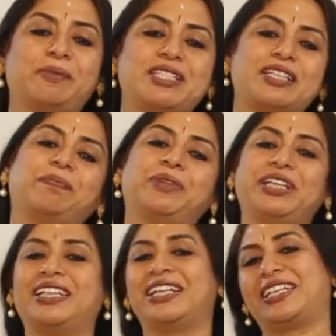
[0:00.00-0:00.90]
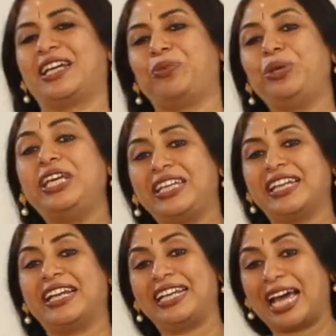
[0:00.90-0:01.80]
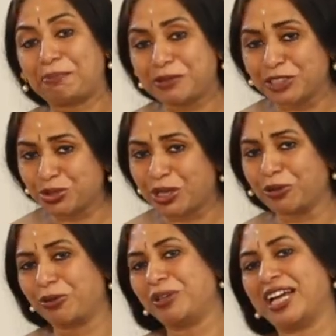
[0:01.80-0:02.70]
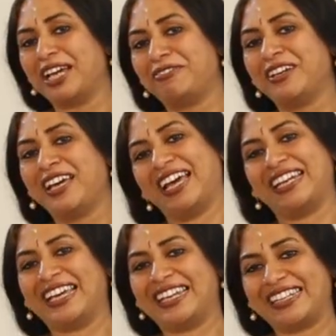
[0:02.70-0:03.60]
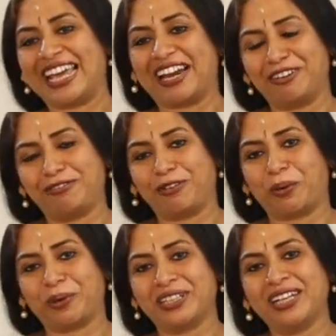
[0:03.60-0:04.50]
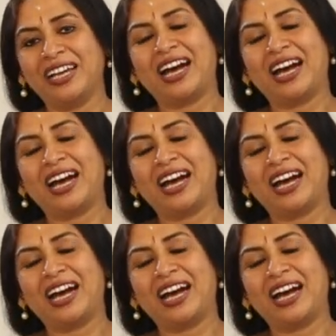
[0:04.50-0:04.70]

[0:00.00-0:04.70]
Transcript: but something that we can adapt into our own life and carry forward.